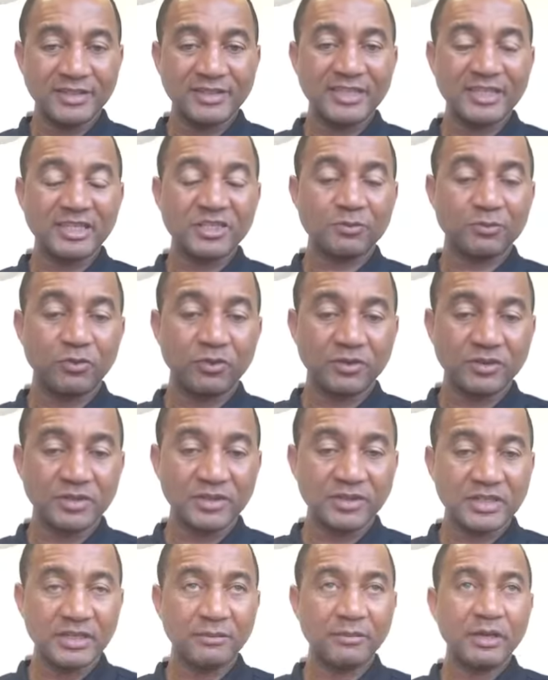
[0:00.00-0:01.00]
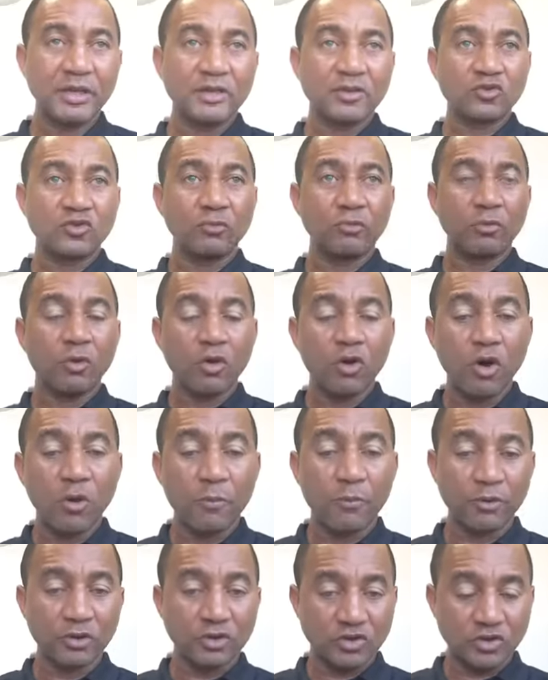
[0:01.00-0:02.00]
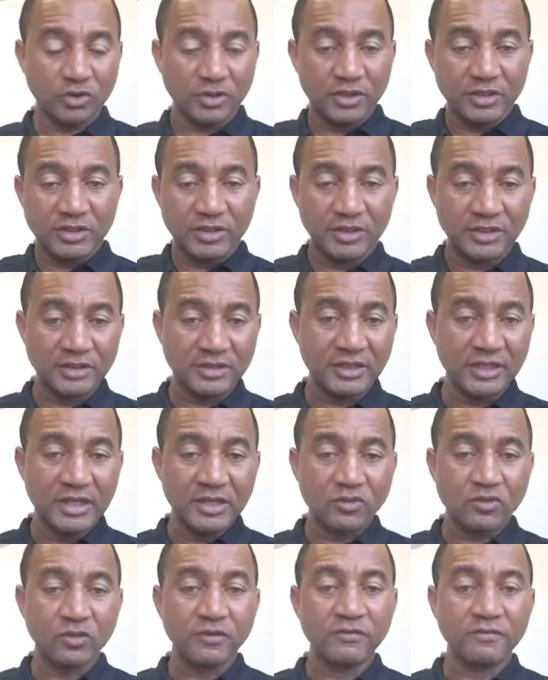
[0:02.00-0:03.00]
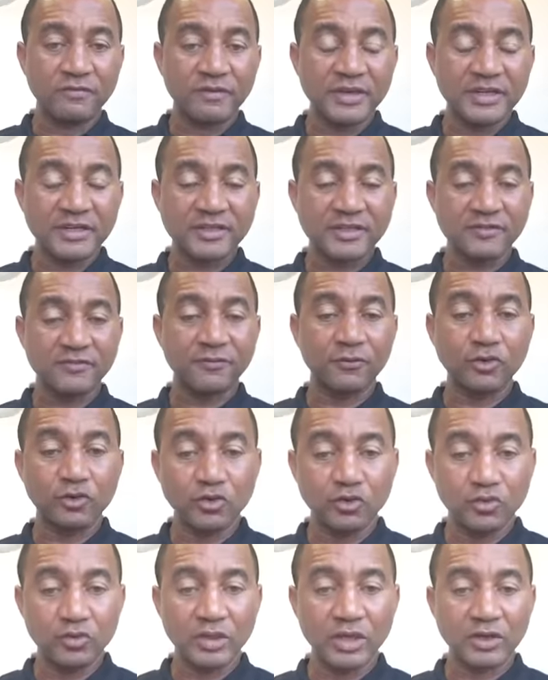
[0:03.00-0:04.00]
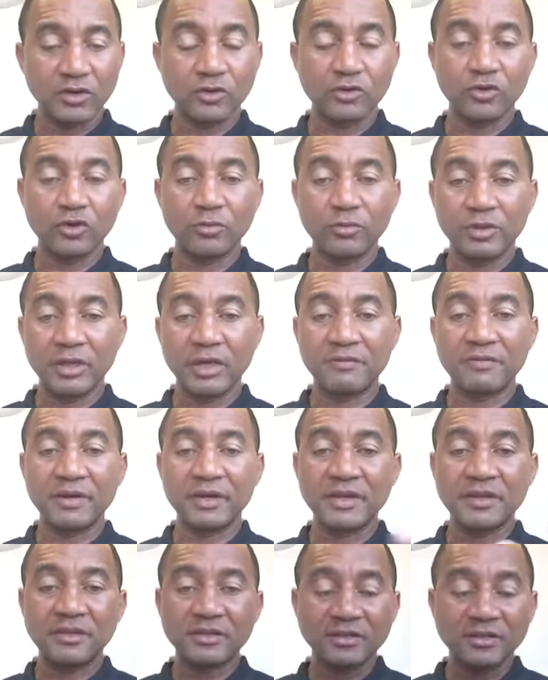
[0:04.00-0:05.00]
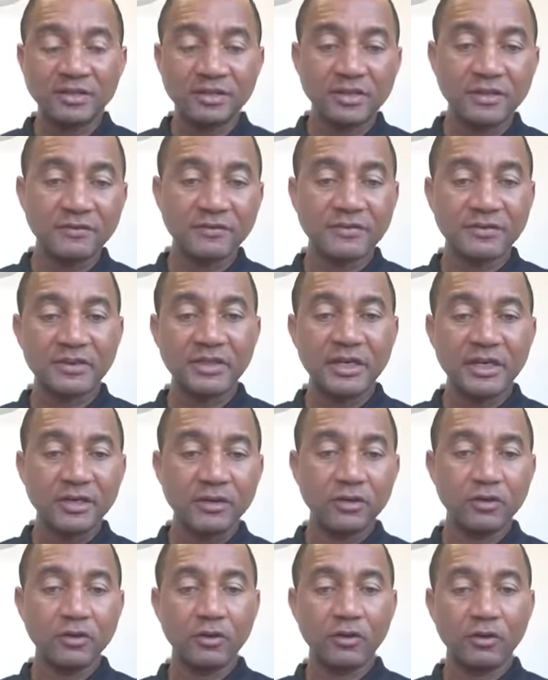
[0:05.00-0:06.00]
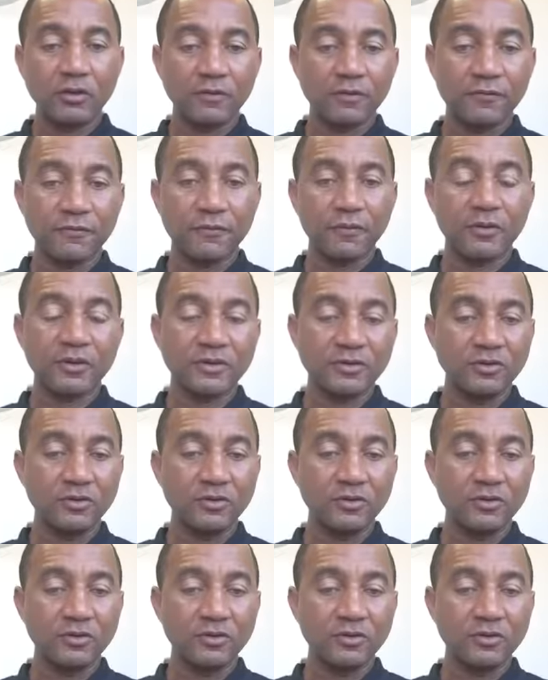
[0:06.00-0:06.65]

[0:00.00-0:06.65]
It exposes them to more opportunities to invest for you and on your behalf, and it gives your fund,